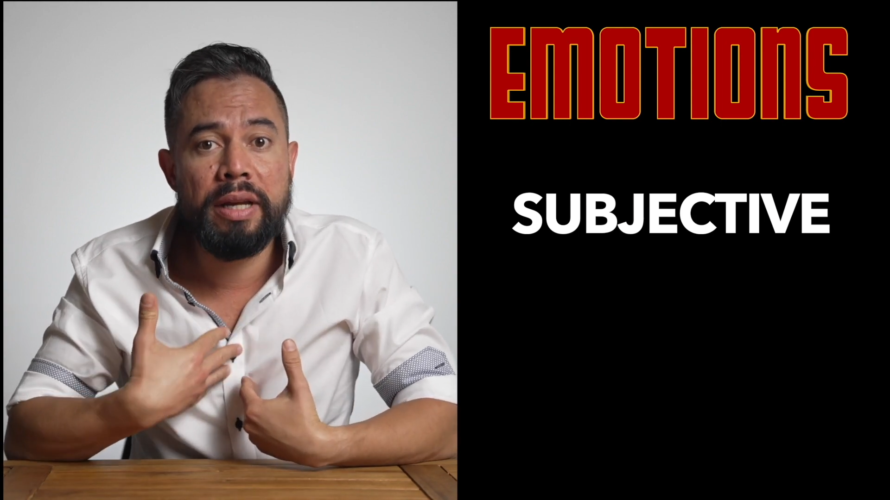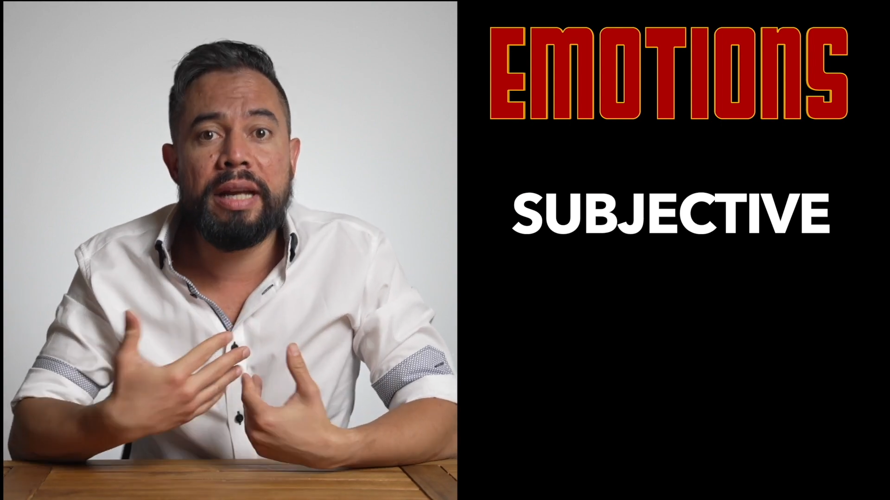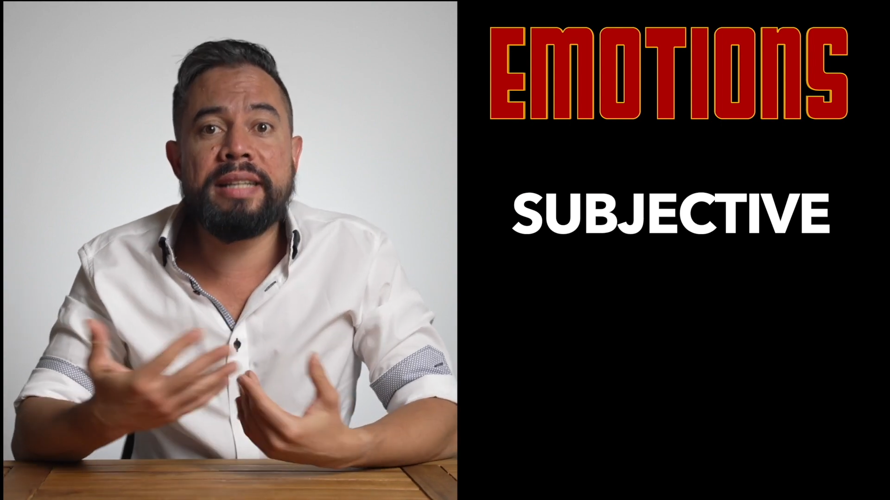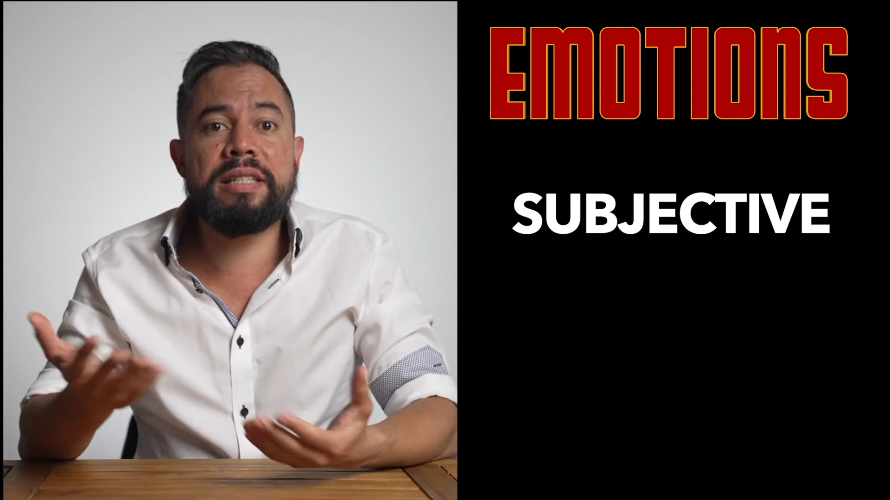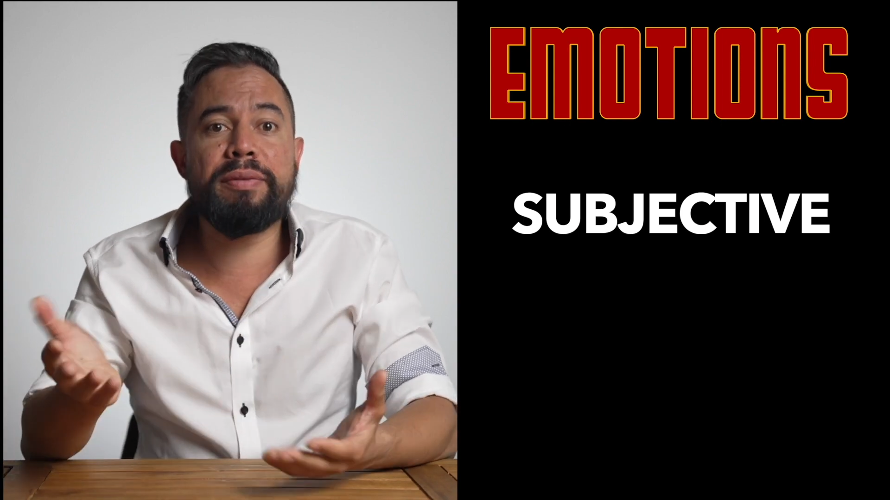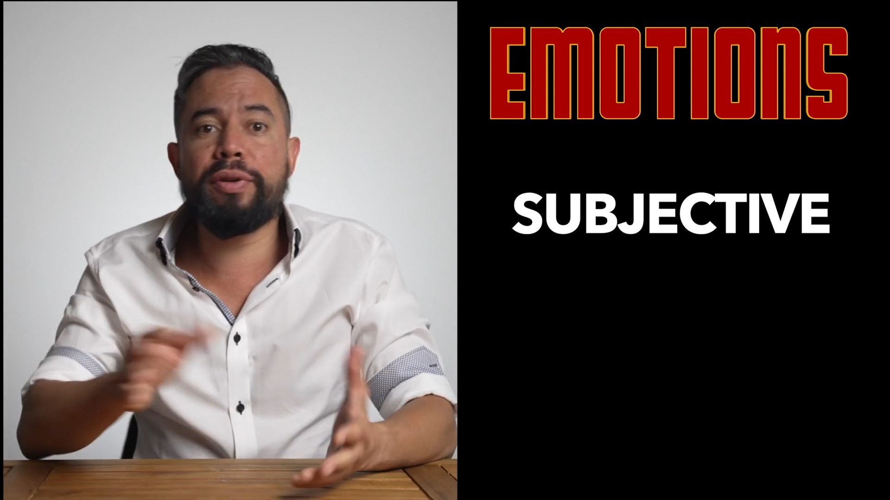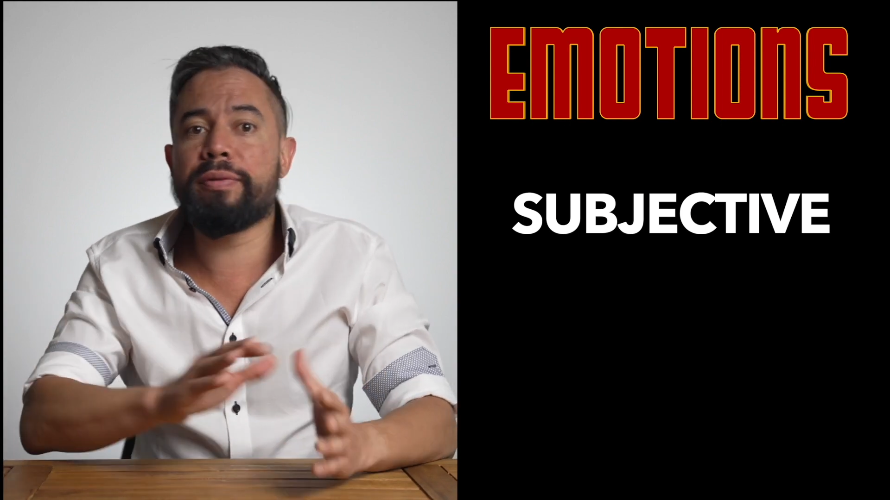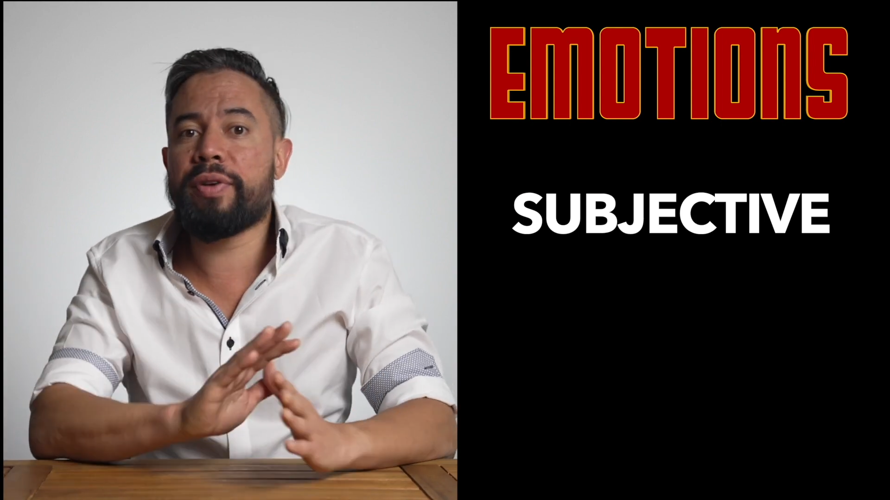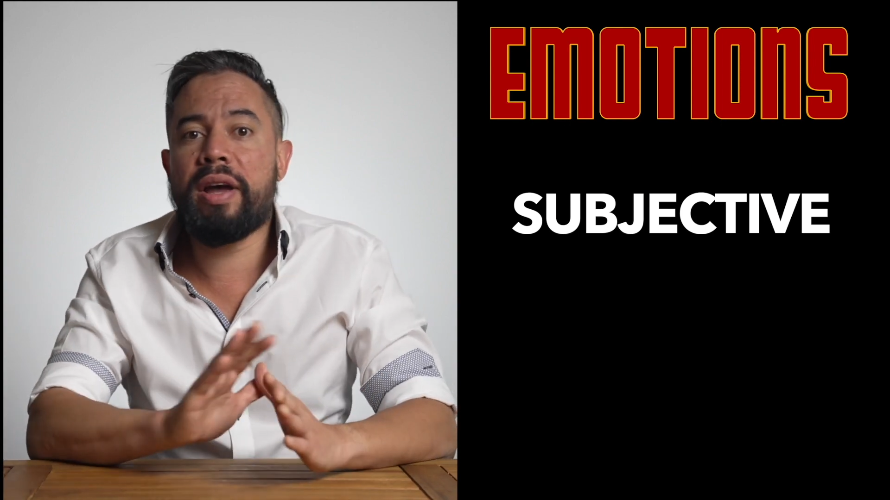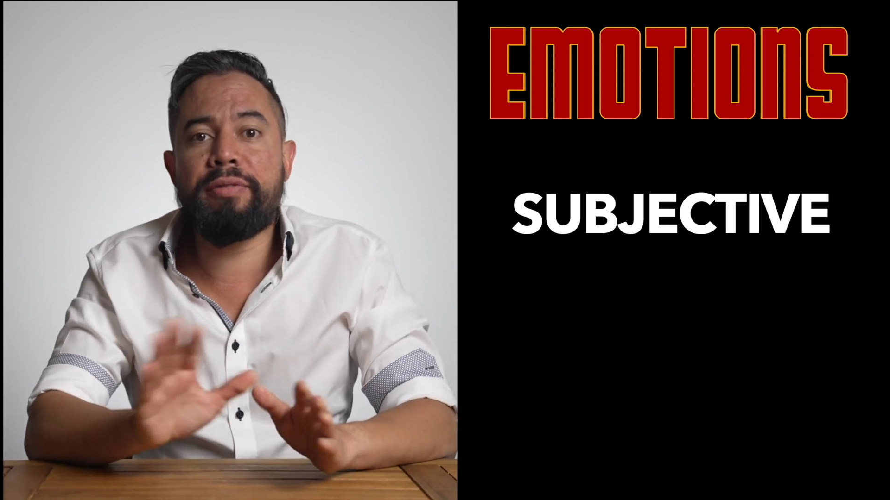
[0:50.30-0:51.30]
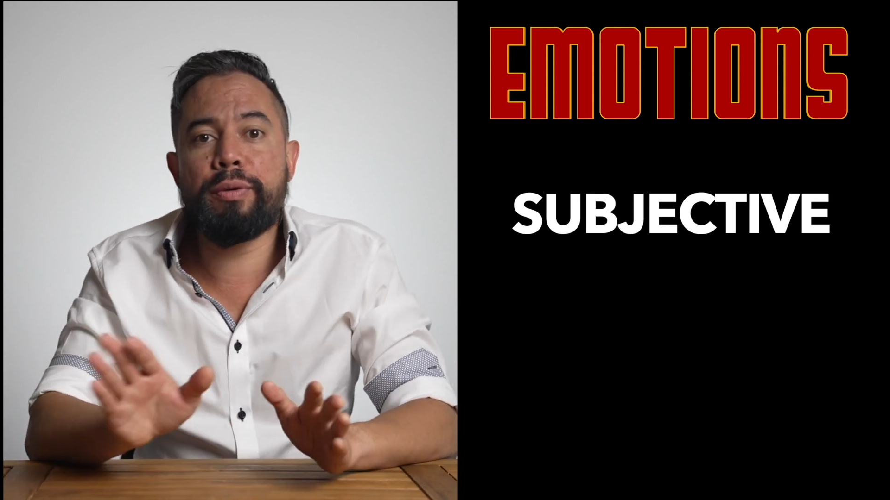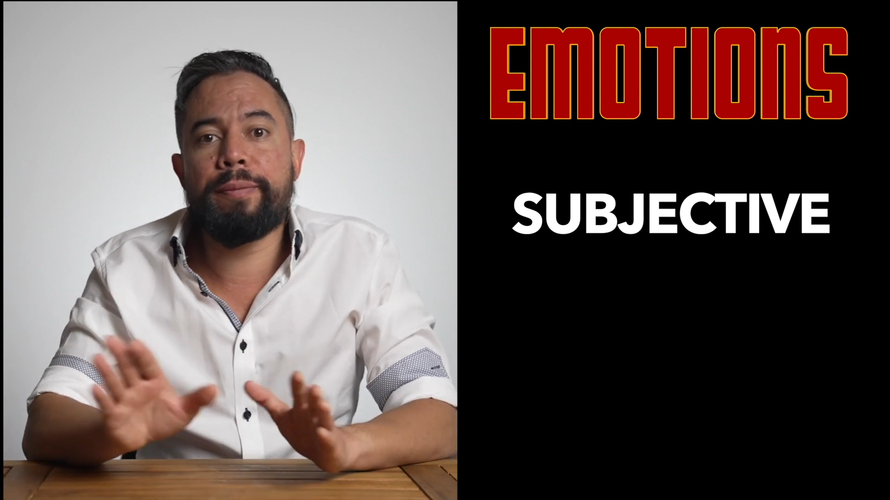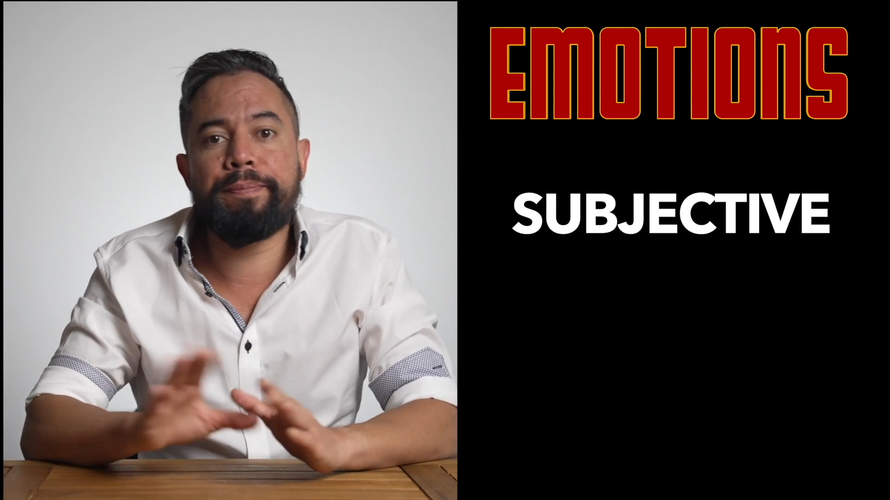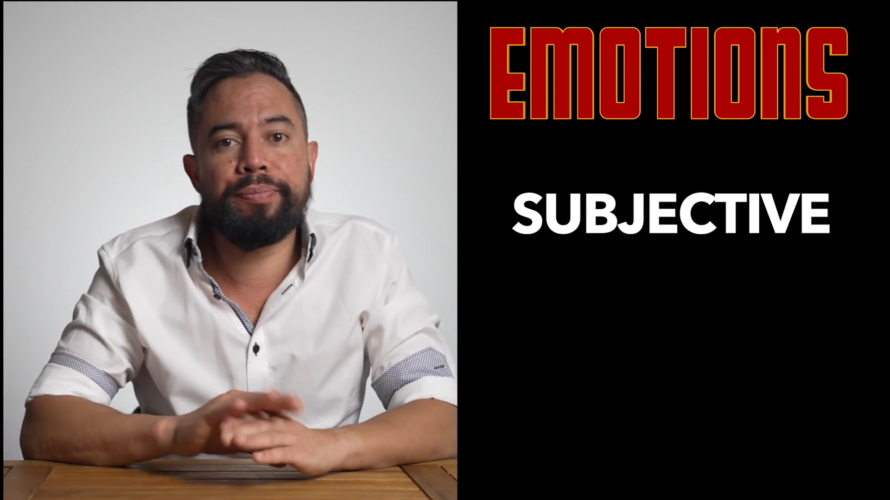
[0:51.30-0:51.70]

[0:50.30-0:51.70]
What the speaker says: It's different for everyone.